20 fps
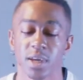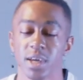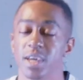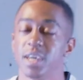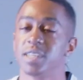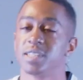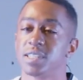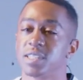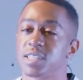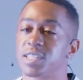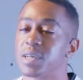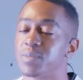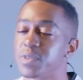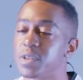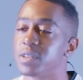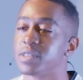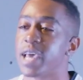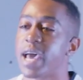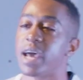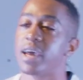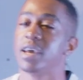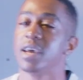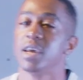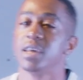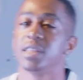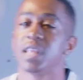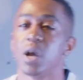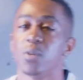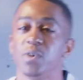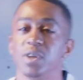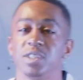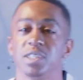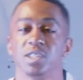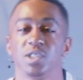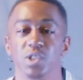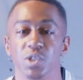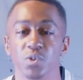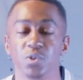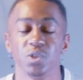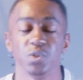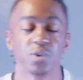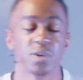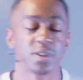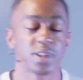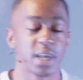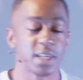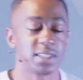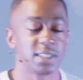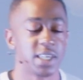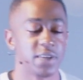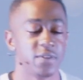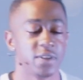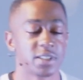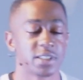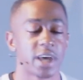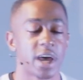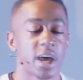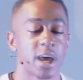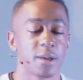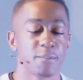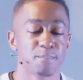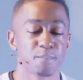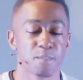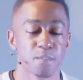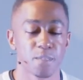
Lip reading: It isn't something that we just do during Thanksgiving time.